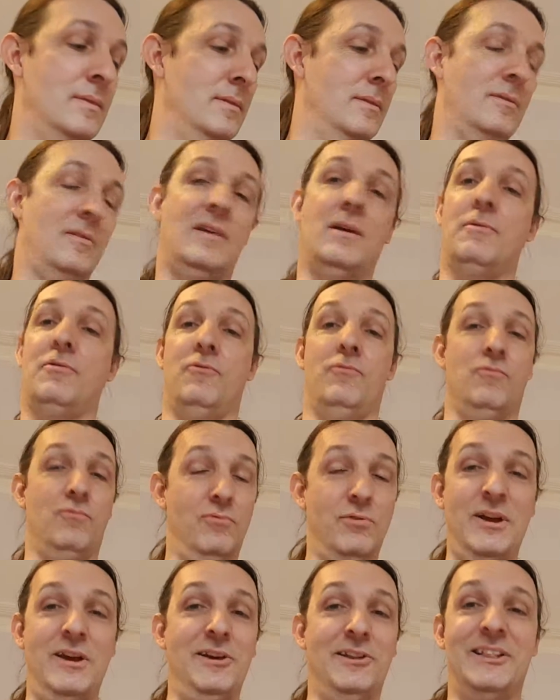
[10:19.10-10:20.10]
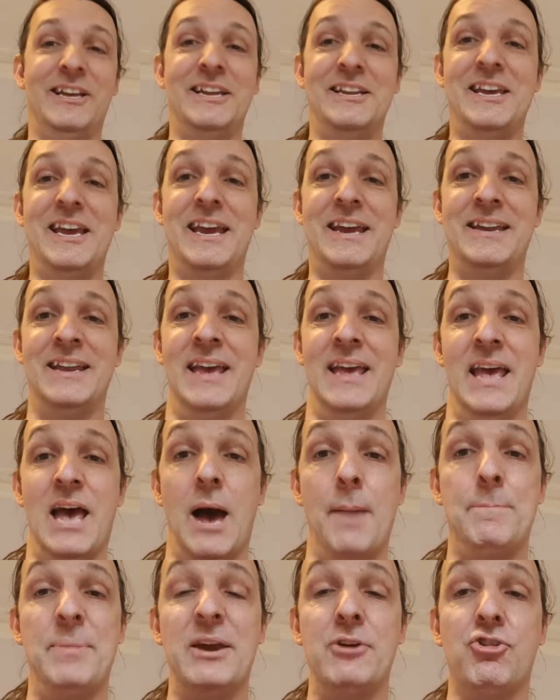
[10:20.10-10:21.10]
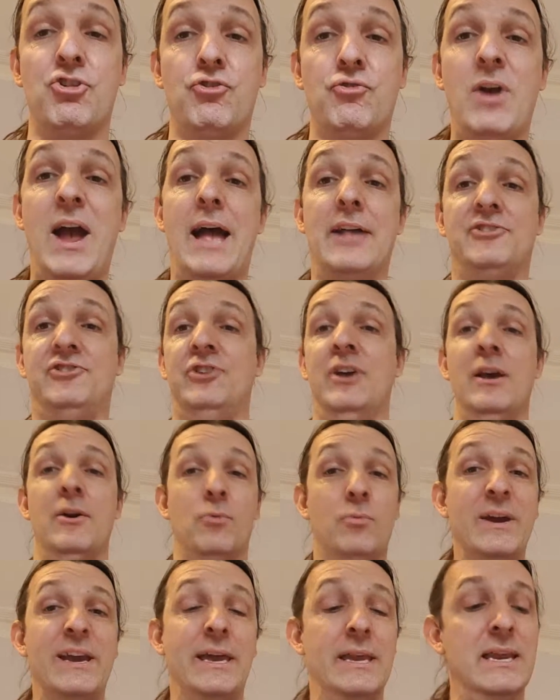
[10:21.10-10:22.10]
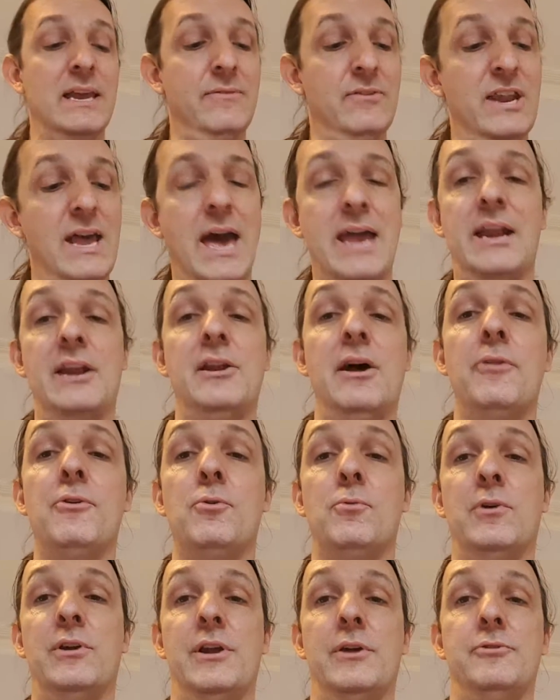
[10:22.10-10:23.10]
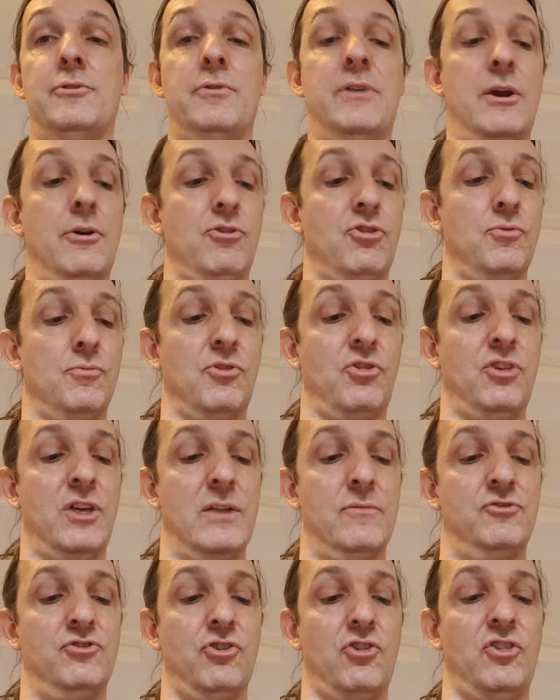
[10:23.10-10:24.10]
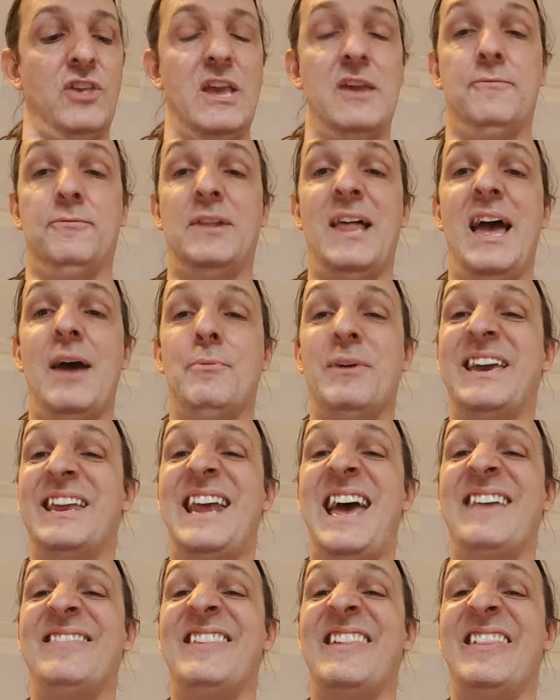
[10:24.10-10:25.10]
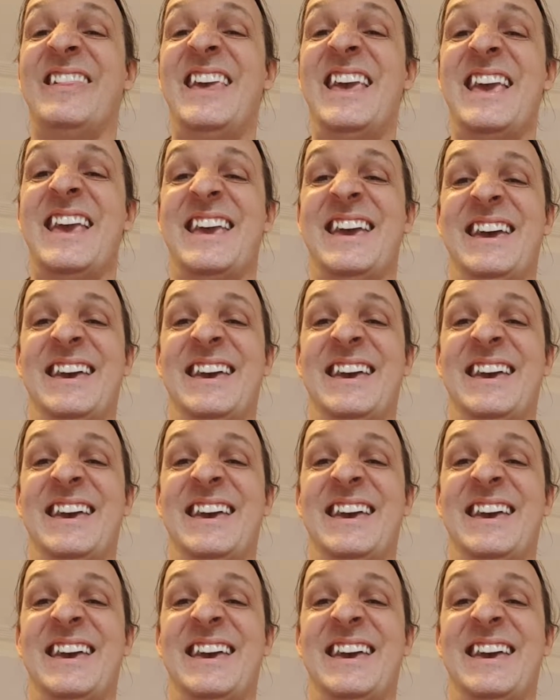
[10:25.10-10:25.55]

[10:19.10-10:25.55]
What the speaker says: Sounds really neat. A big stretch. We can even add another one under there. So instead of just E flat, we can add the C.